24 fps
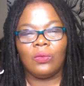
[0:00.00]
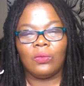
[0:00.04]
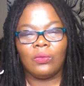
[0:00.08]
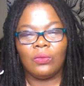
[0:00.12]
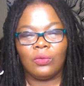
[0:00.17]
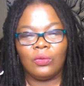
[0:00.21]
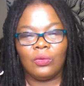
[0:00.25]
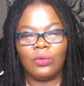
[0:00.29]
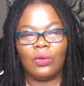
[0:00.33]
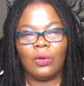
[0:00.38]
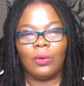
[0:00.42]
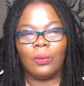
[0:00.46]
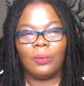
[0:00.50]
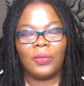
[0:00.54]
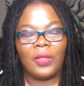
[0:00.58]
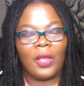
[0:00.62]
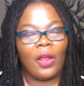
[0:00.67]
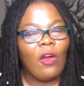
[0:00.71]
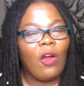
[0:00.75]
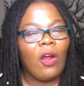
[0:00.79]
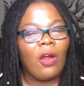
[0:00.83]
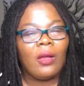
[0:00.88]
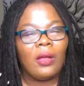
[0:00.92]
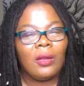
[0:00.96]
there
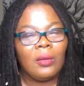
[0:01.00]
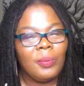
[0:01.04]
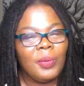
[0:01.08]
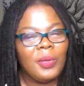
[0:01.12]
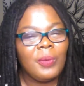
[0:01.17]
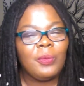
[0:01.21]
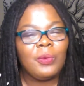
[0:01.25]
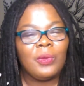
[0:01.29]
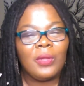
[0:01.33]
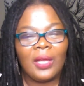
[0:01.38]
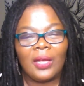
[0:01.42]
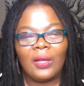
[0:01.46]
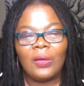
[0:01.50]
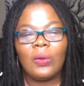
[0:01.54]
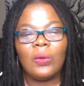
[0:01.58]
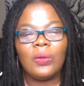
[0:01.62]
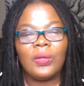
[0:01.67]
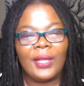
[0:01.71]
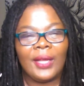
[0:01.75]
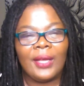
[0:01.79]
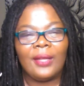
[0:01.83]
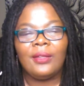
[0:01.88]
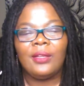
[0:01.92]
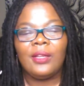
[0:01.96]
are going to people that go
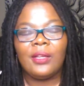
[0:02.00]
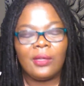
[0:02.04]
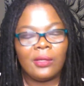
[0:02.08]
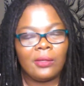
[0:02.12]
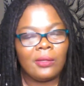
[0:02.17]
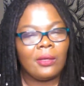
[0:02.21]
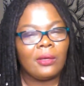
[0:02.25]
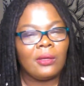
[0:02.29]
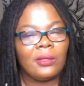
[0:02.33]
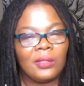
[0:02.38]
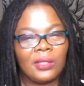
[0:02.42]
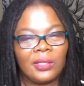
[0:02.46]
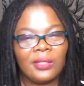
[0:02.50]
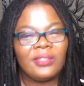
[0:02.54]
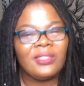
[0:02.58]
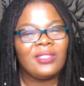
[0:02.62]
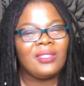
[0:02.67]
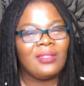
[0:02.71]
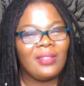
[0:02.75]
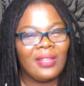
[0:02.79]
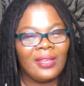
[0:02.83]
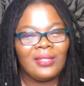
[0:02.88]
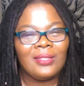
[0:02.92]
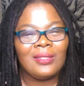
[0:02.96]
down there, and there's
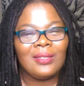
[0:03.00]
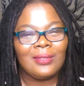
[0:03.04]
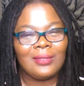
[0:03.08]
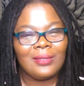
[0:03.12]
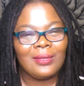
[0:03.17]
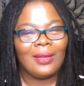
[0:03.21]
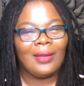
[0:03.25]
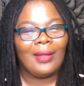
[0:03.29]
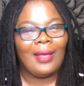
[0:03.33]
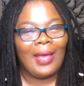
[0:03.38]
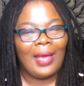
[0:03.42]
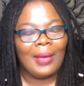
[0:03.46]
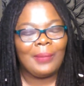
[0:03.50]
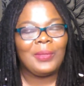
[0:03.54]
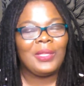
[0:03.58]
things that's going to happen.